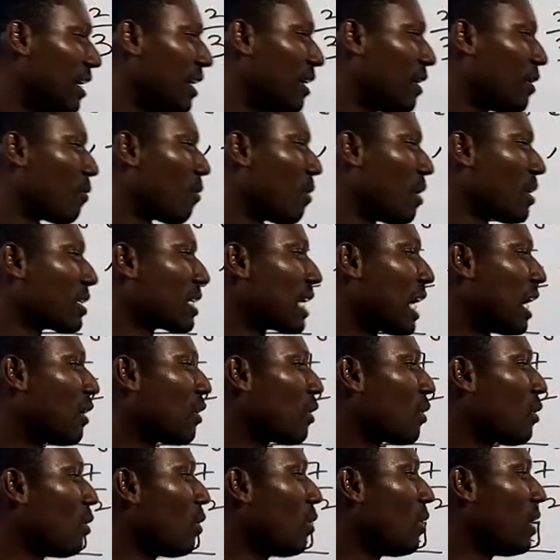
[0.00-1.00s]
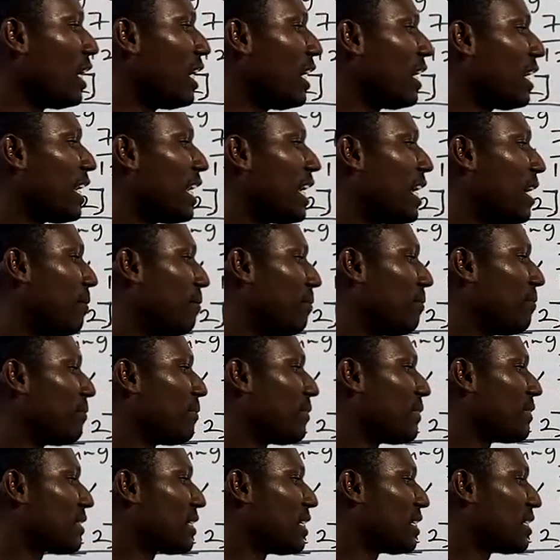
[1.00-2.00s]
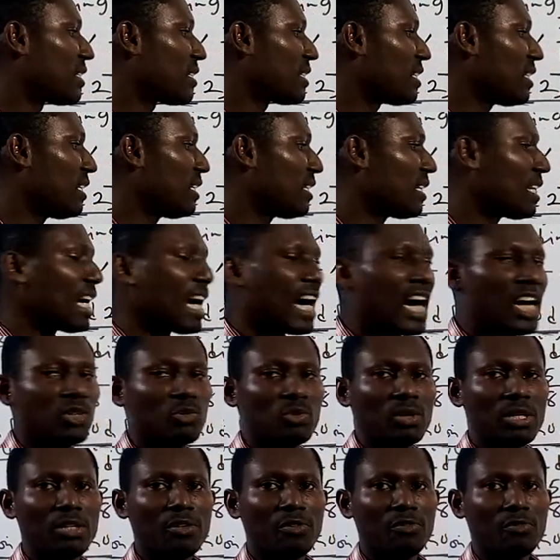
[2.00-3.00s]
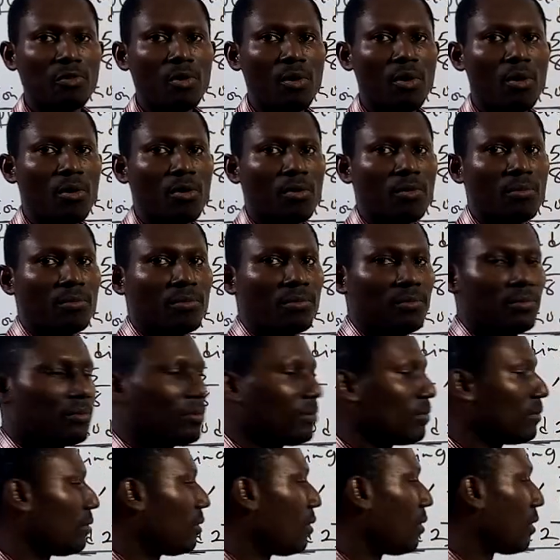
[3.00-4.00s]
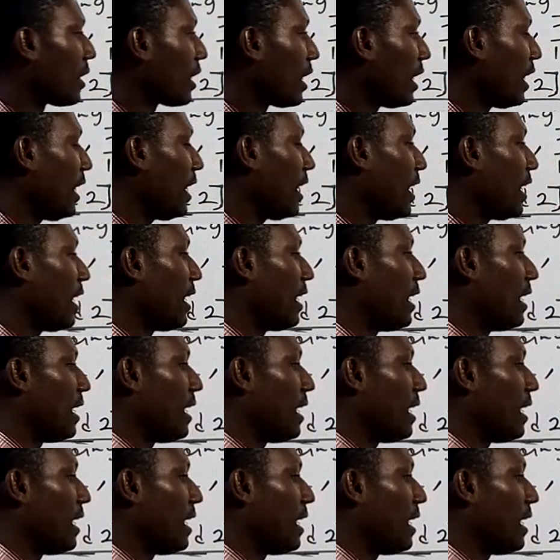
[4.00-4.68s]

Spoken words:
what can go in 16 and 24? Okay?